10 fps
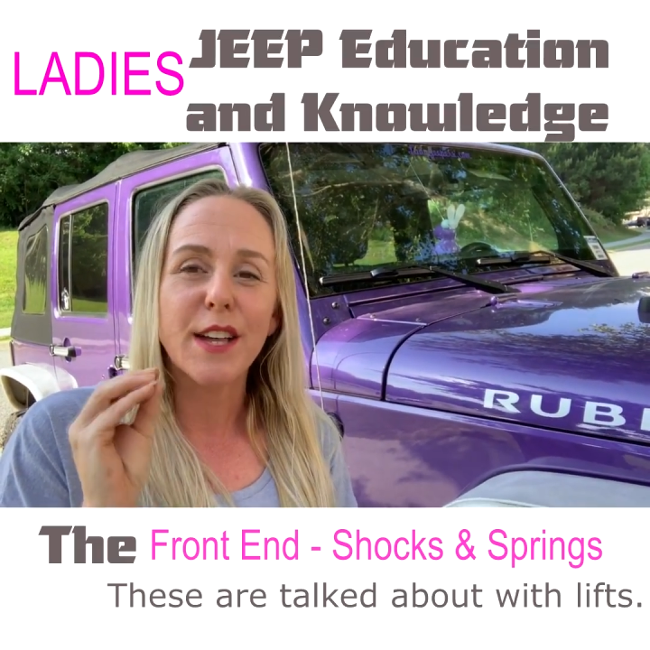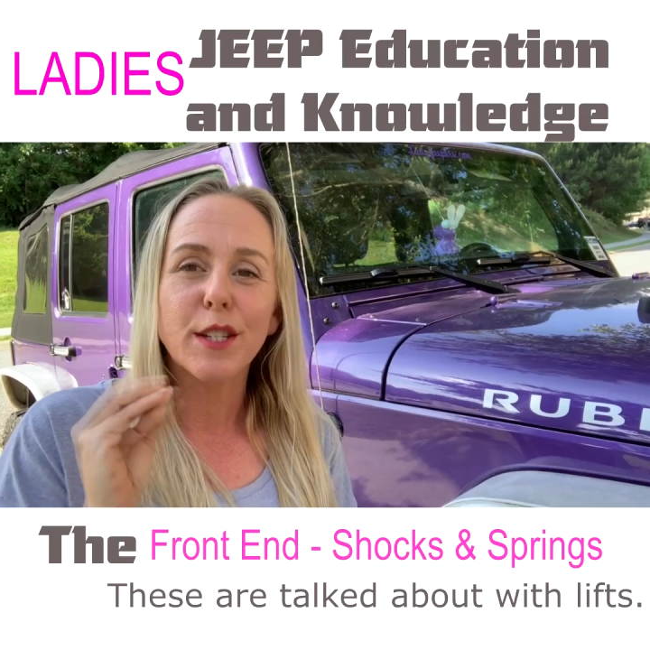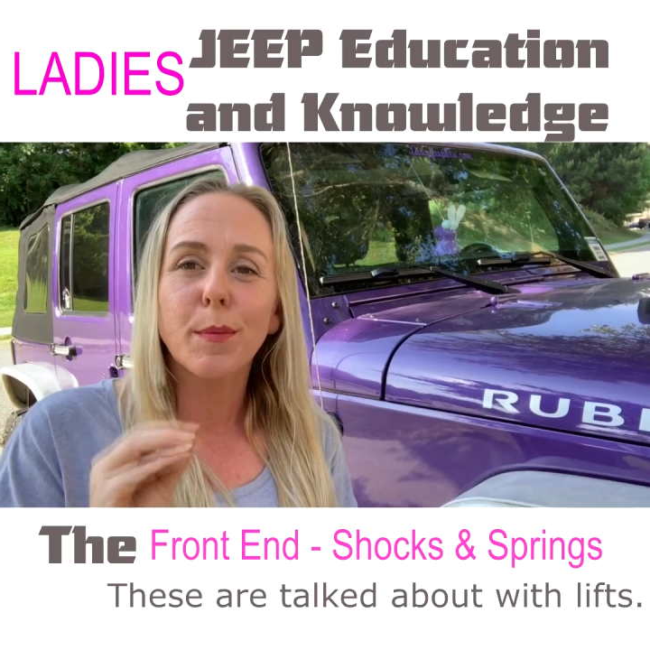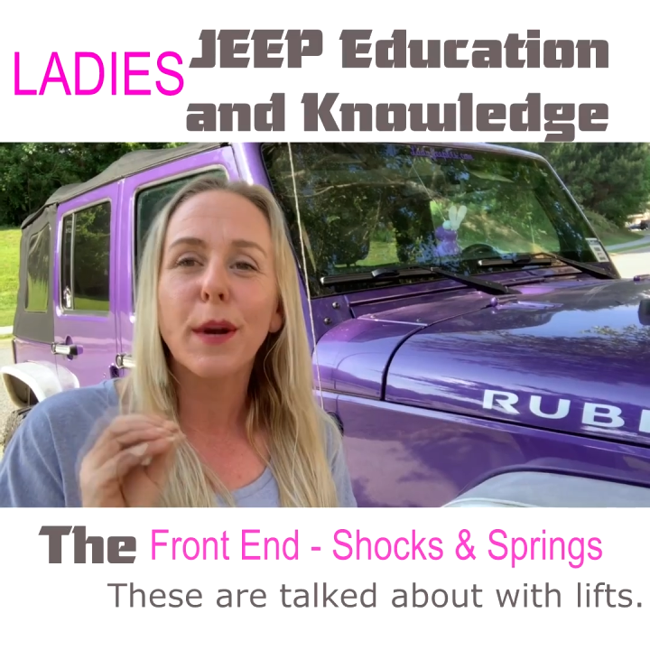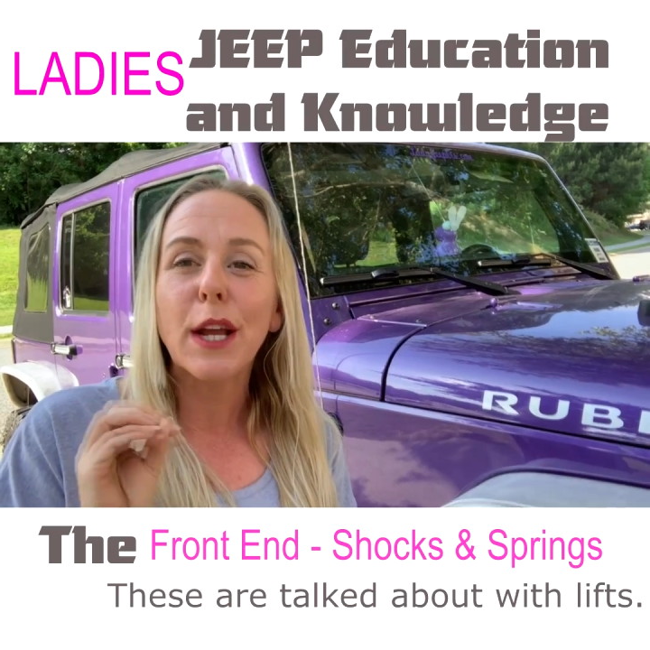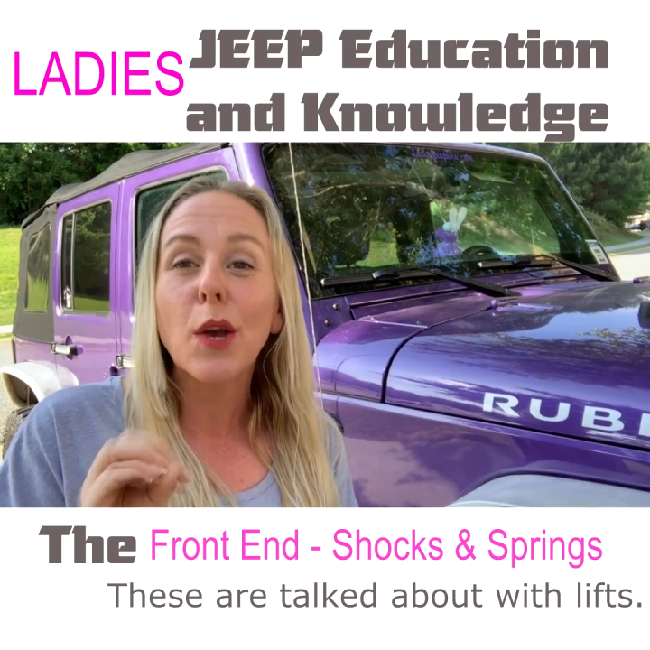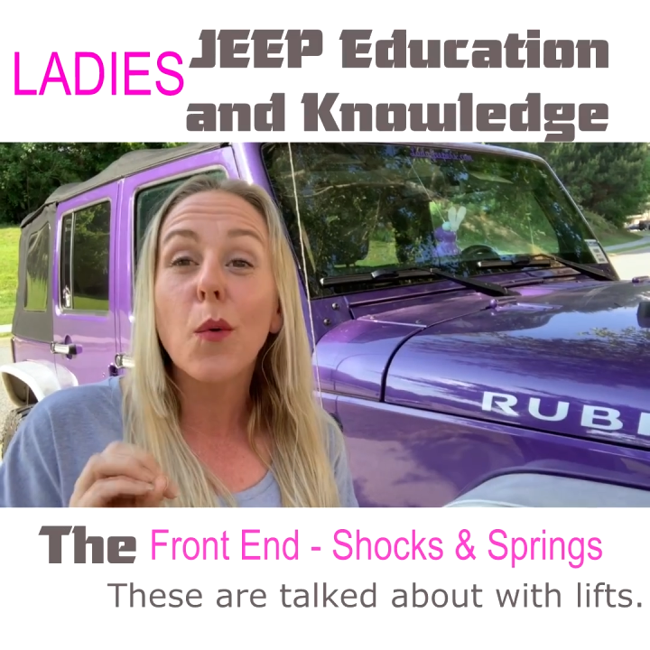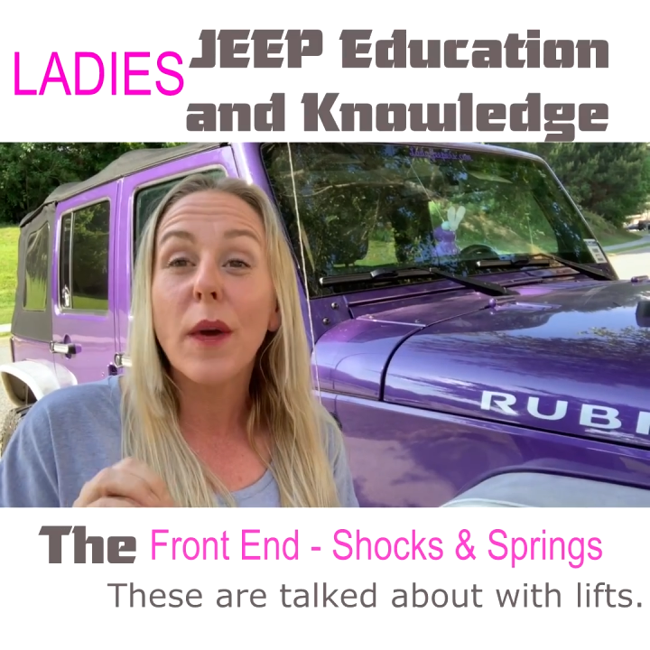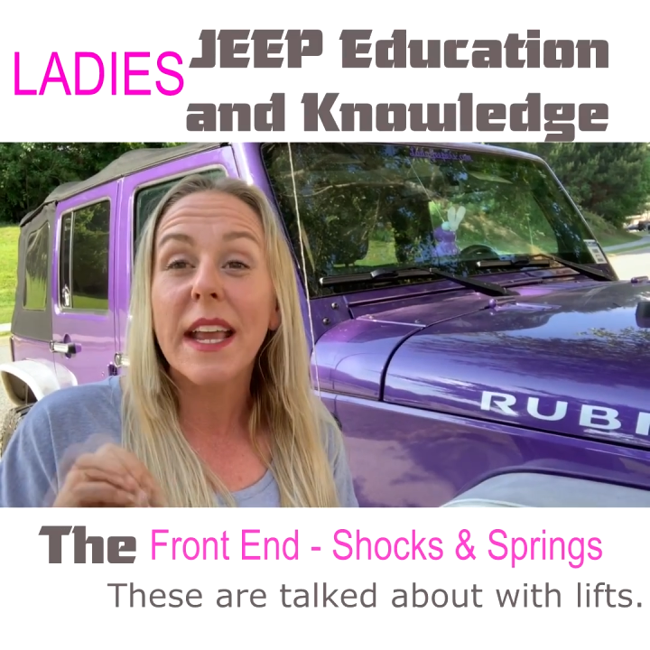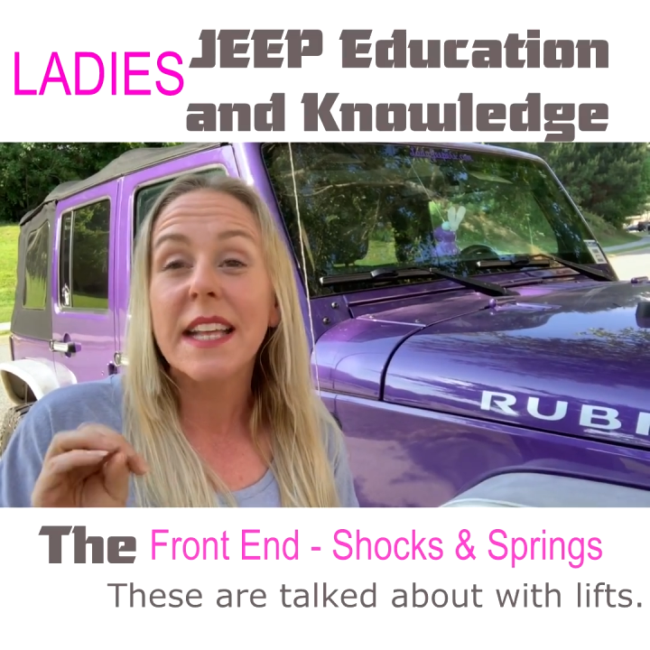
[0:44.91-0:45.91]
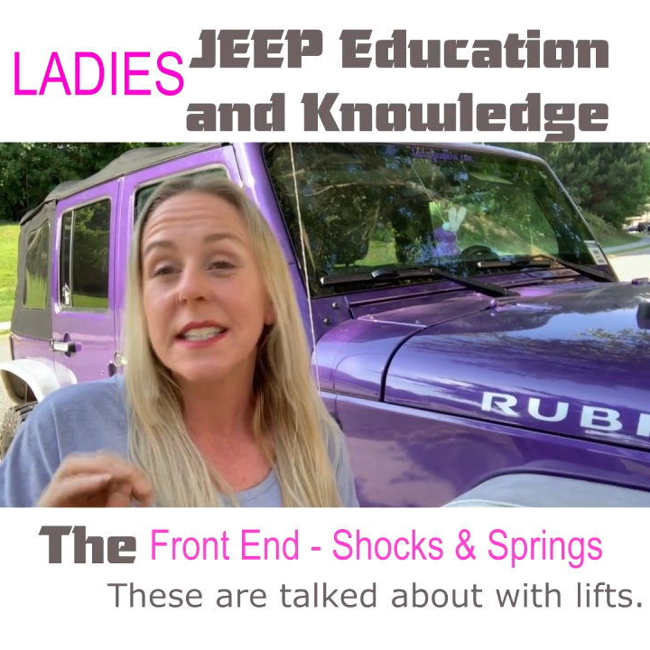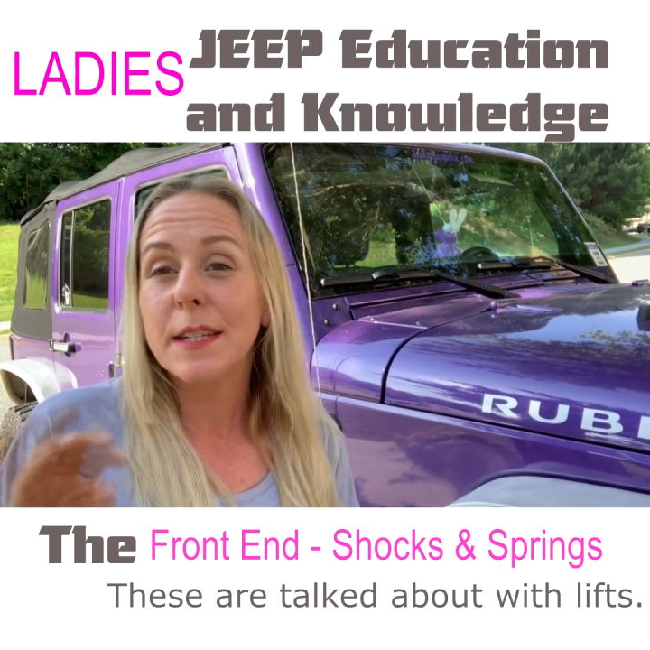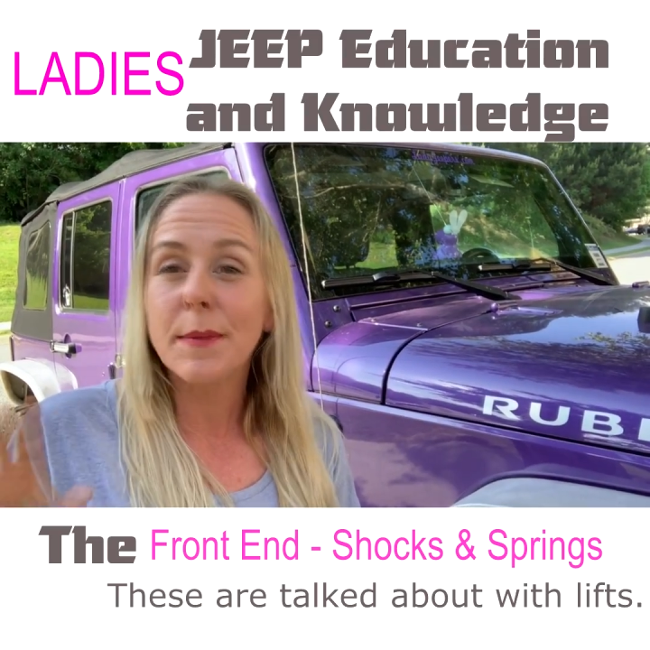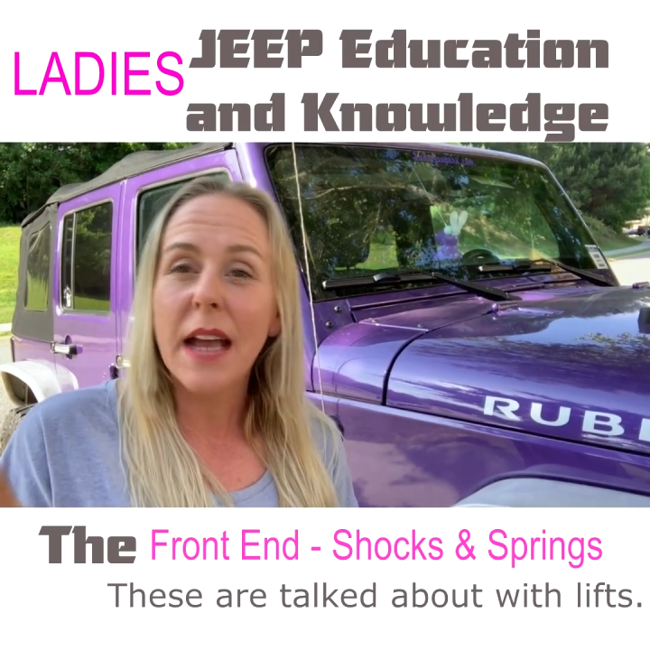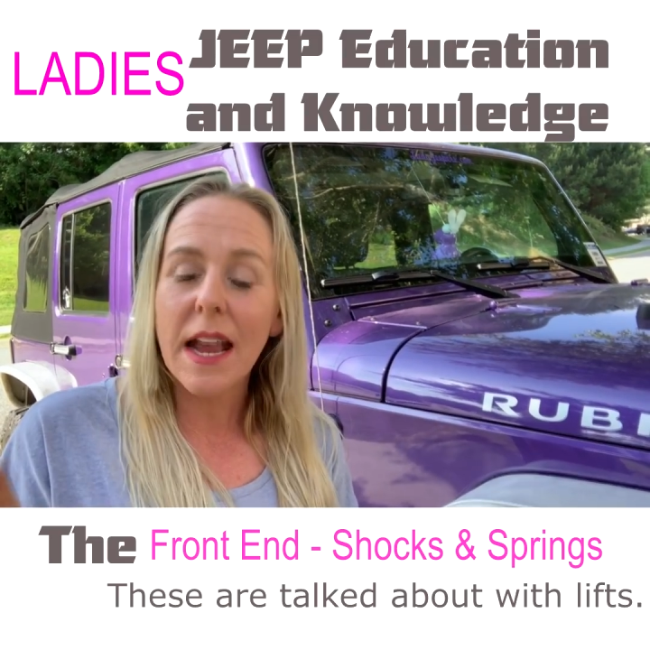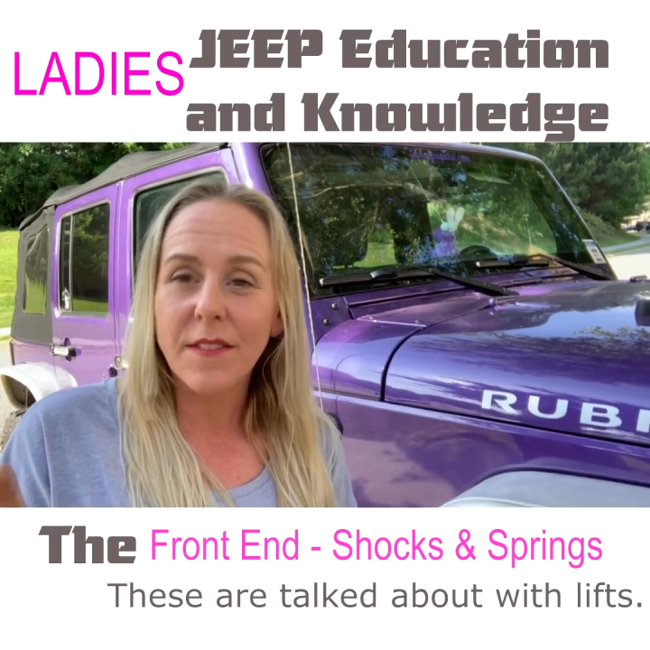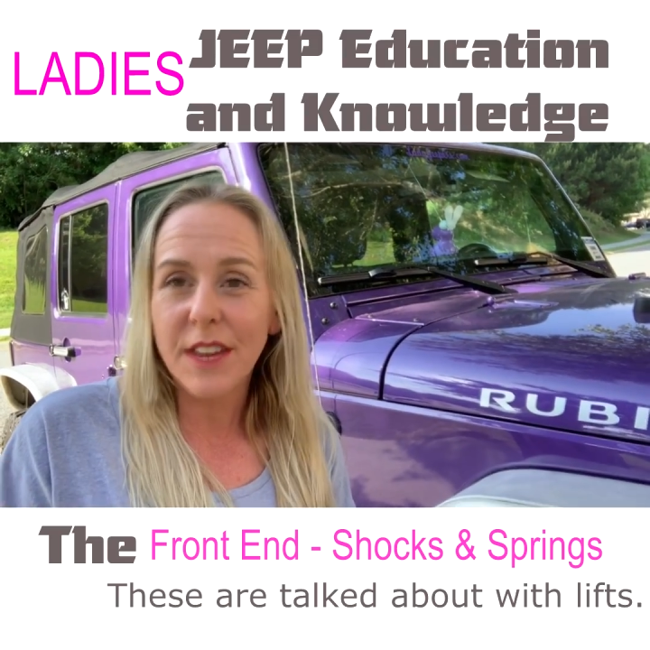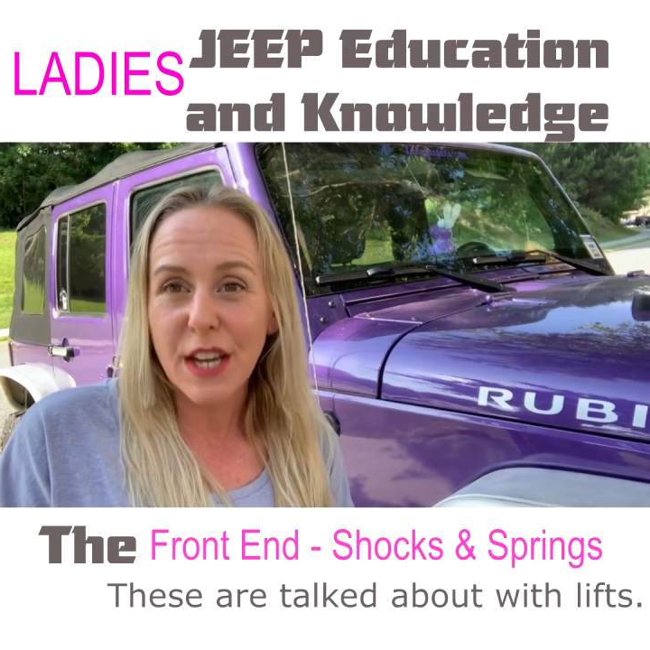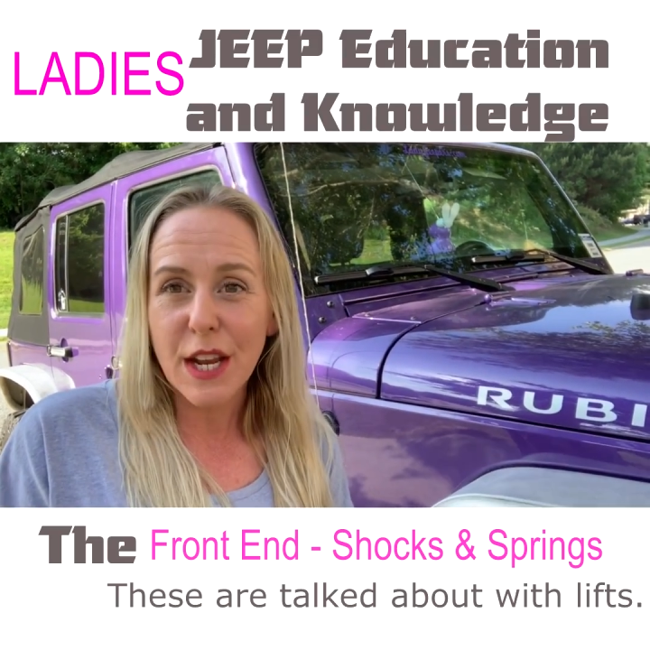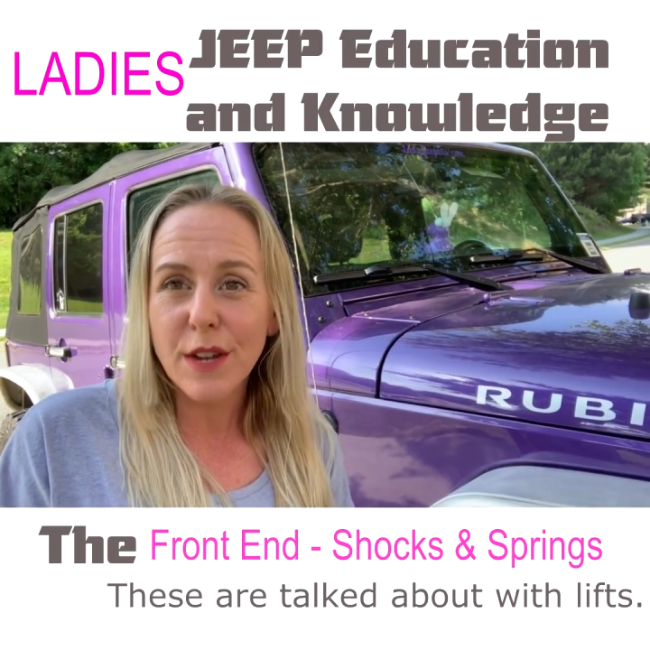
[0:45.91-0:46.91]
spring quick tip guide
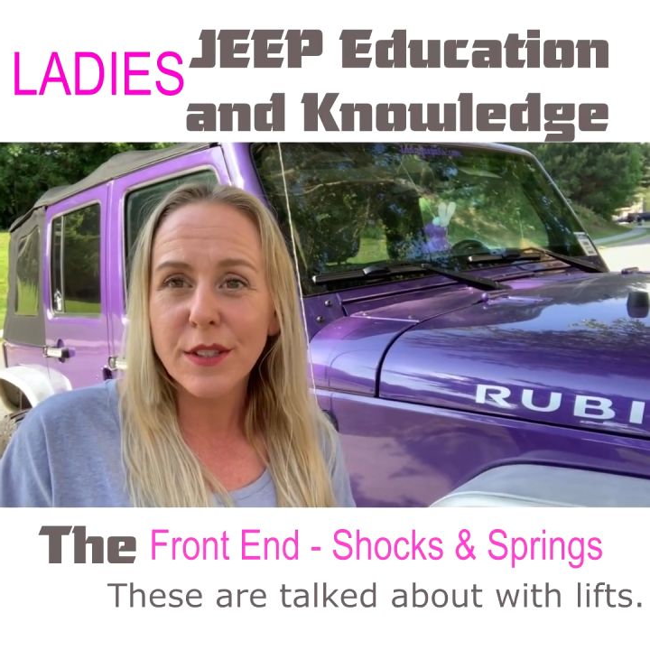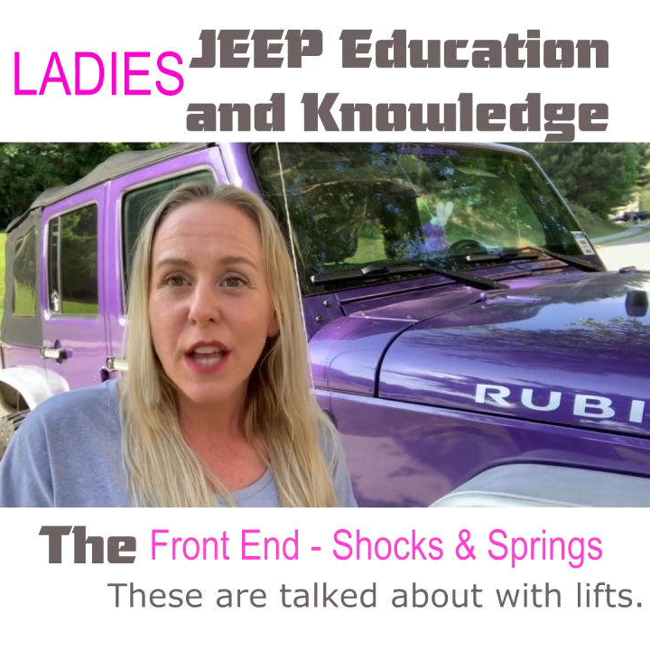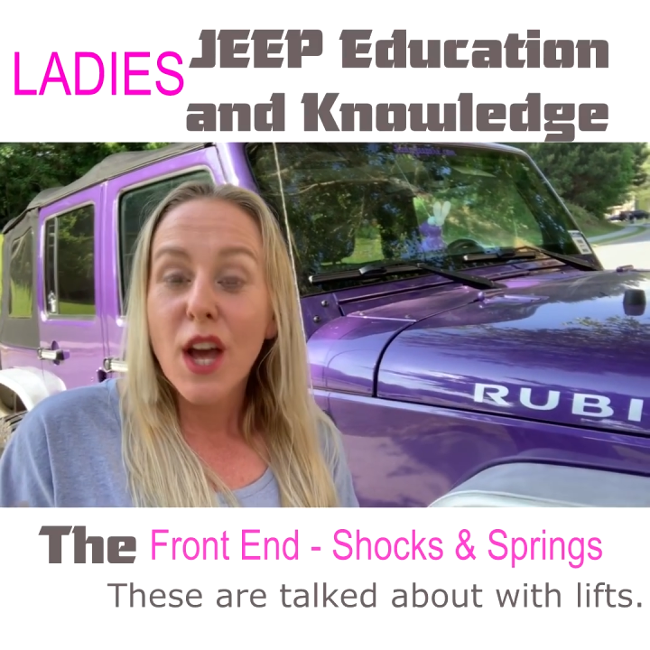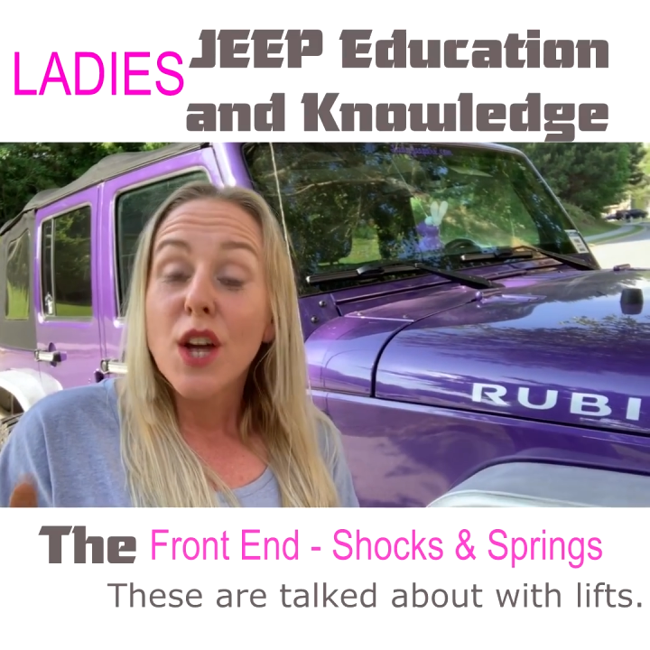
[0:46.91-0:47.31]
videos